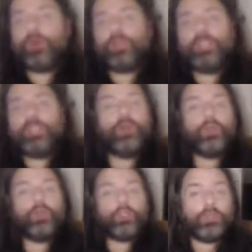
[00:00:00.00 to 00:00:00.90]
hockey,
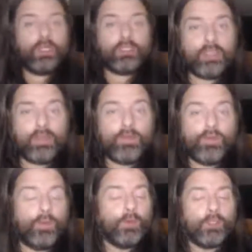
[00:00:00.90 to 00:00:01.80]
also wrestling,
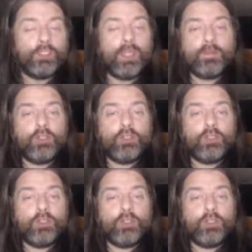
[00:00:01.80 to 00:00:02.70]
of course.
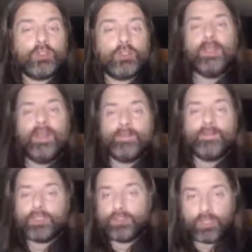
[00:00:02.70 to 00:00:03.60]
Absolutely everything,
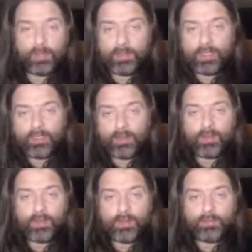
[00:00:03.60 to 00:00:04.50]
every
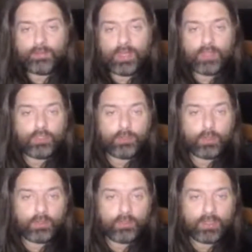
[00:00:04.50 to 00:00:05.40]
topic of our
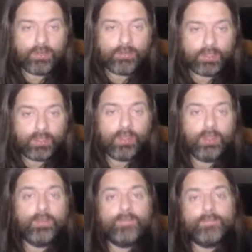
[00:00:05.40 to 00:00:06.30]
sport we're covering.
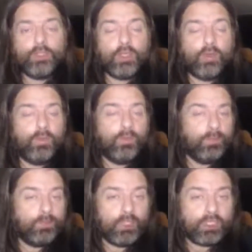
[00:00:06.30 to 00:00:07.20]

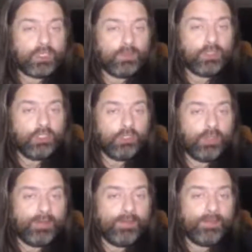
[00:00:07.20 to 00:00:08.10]
So just have
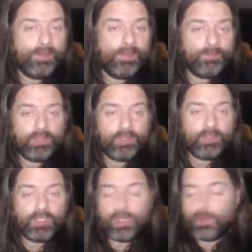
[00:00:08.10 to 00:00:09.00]
to tune in.
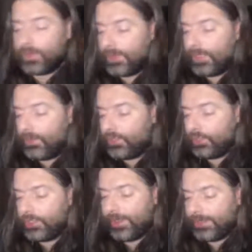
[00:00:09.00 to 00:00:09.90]
You know what I mean?
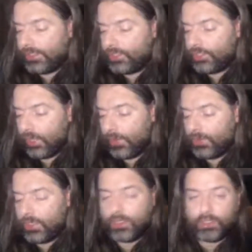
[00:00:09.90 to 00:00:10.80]
Do the latest
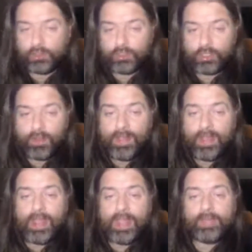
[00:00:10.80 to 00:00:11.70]
show, news.
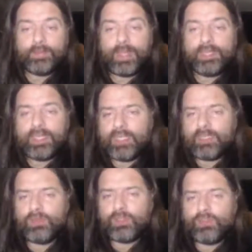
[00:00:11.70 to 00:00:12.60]

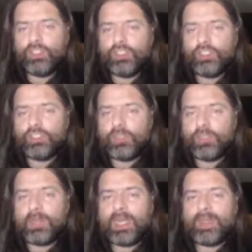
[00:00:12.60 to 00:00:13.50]
Anyway, that is for the
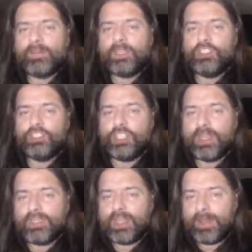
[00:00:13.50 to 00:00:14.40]
future. My name is
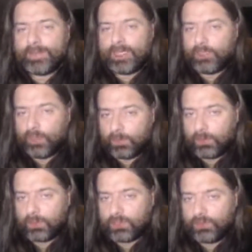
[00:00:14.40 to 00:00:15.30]
JJ. I'm
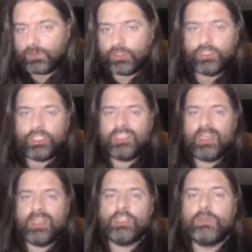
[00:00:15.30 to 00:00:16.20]
reporting for
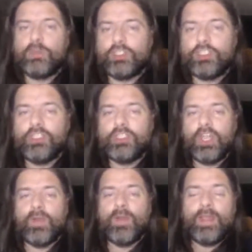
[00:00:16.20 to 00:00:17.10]
GTS
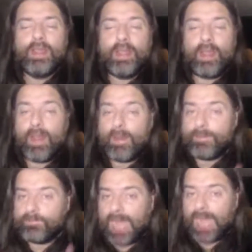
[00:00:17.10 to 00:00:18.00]
Sports Studio.
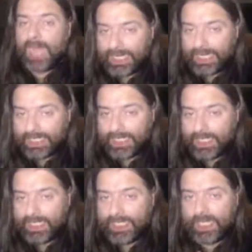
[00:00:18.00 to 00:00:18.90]
I'm back
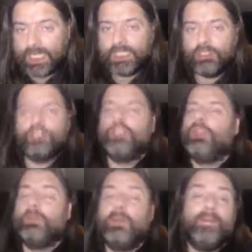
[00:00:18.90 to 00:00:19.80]
on
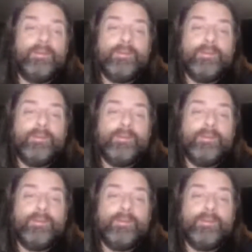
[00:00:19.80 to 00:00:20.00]
YouTube.